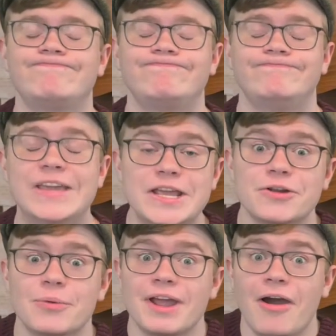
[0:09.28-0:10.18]

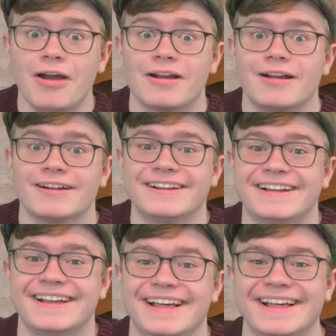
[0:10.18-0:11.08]
Here we are.
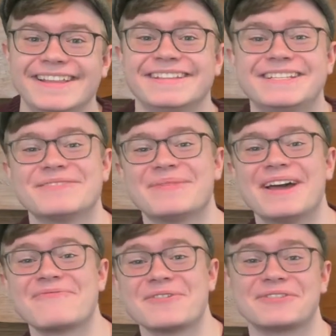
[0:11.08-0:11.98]
This is
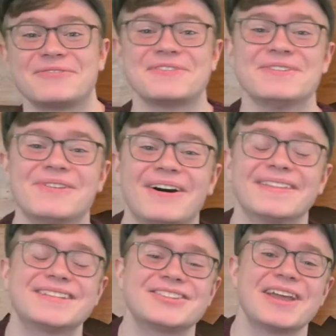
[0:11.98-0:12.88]
my first review
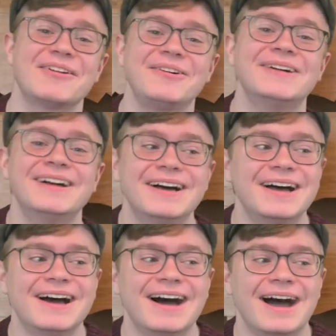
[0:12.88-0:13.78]
on the channel
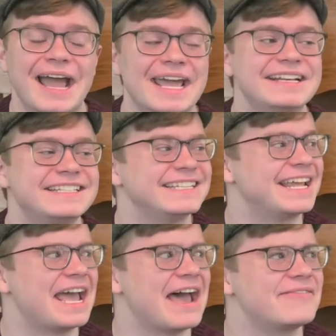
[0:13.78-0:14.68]
and
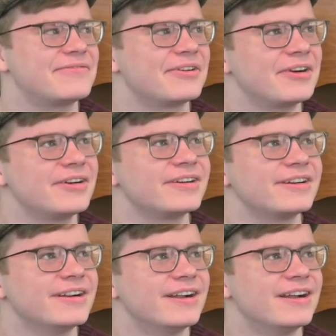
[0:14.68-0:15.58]
ever.
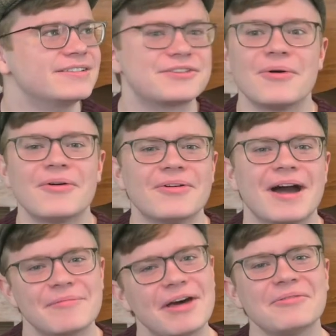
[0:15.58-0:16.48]
So
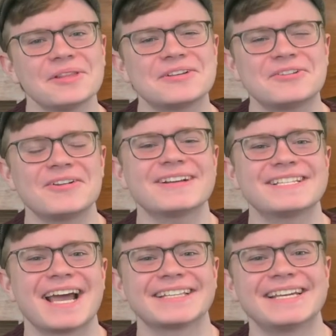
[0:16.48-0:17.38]
I'm not really sure
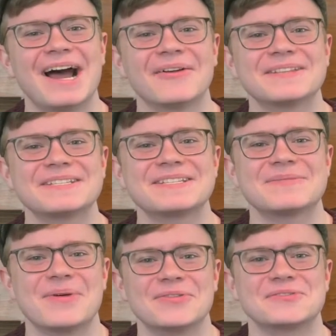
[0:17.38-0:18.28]
exactly how this is
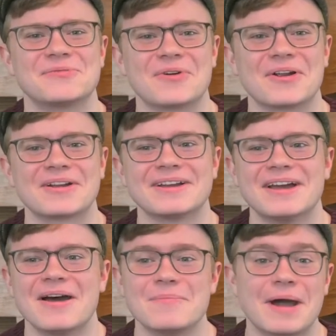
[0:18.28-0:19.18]
supposed to work.
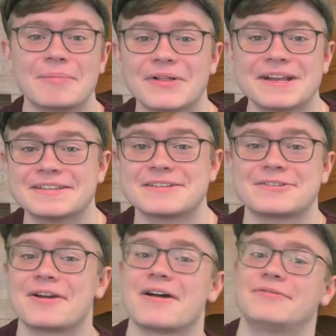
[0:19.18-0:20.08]
My plan is to
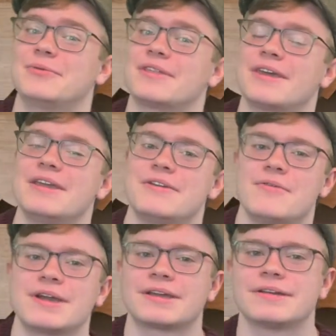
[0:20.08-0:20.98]
start off with a
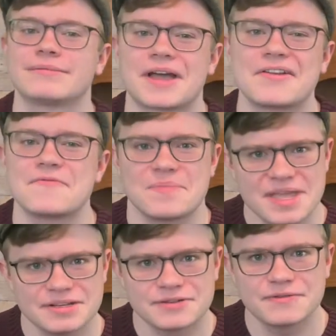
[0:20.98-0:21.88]
quick kind of
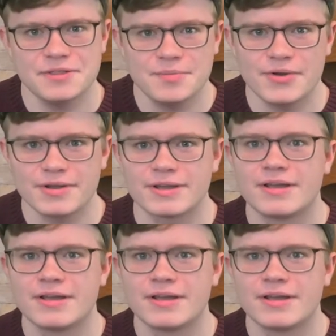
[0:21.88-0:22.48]
pitch for the book,